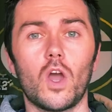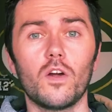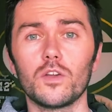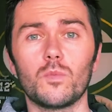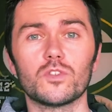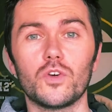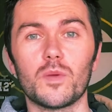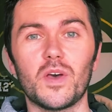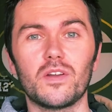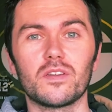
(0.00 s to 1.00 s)
All right, what's good
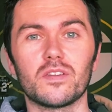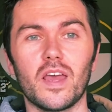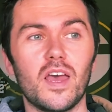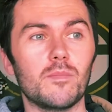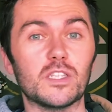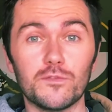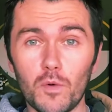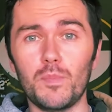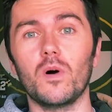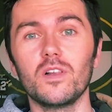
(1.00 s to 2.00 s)
about it? Um, it's
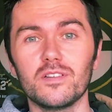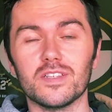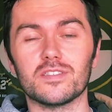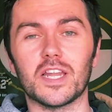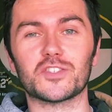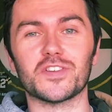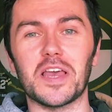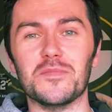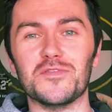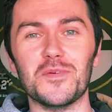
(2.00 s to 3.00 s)
football. It's an extra
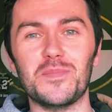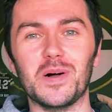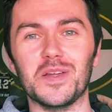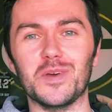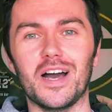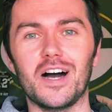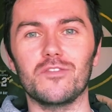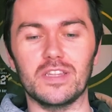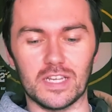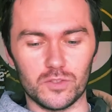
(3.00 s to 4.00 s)
game of football that we
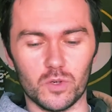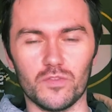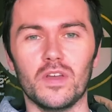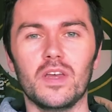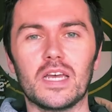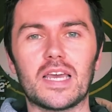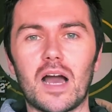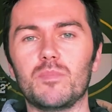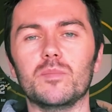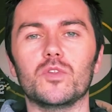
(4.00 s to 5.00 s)
have in that sort of
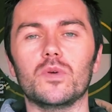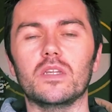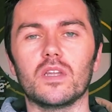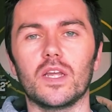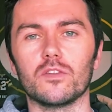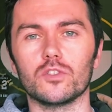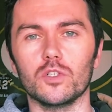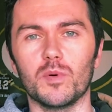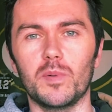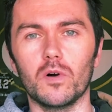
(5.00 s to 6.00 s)
gap in between to let the
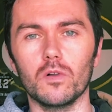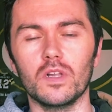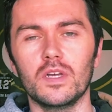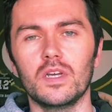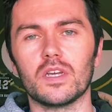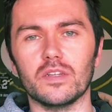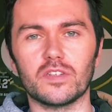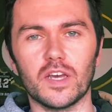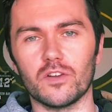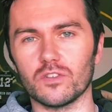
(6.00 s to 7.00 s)
Super Bowl
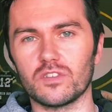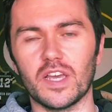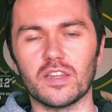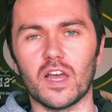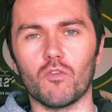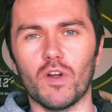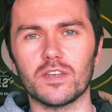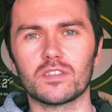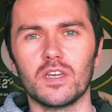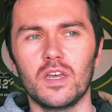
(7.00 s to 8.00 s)
contenders take that
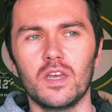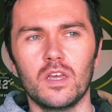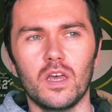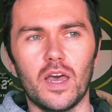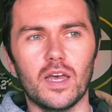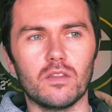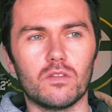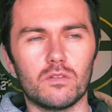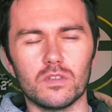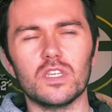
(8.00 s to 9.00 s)
rest. Uh,
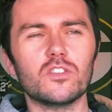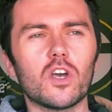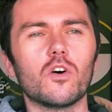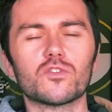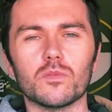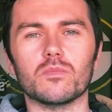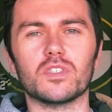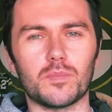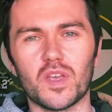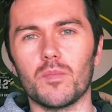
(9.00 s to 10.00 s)
the season goes from
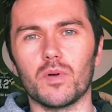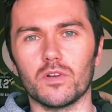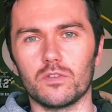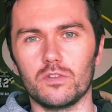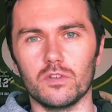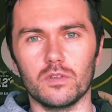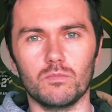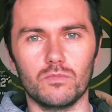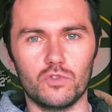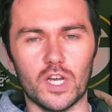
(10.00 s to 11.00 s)
September to
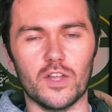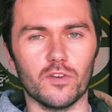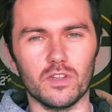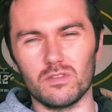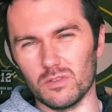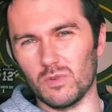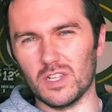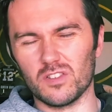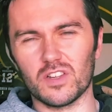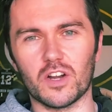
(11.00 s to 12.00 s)
January to, well,
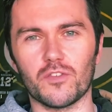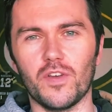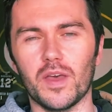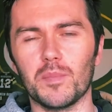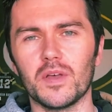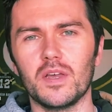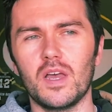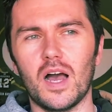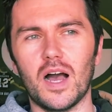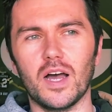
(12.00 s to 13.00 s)
the start of Feb,
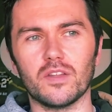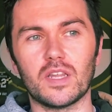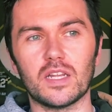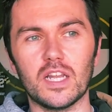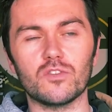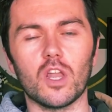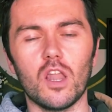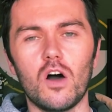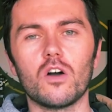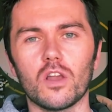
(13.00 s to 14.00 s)
and that leaves a
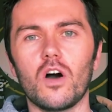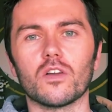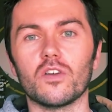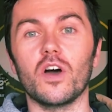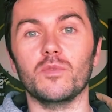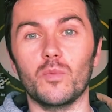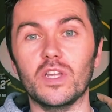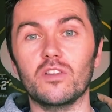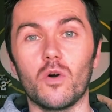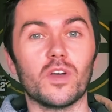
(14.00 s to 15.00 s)
long, long time that we
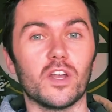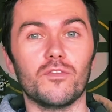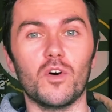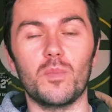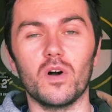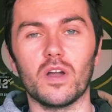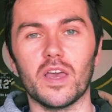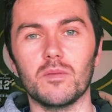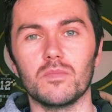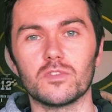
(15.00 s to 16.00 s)
don't get a football
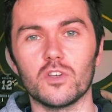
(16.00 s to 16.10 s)
game.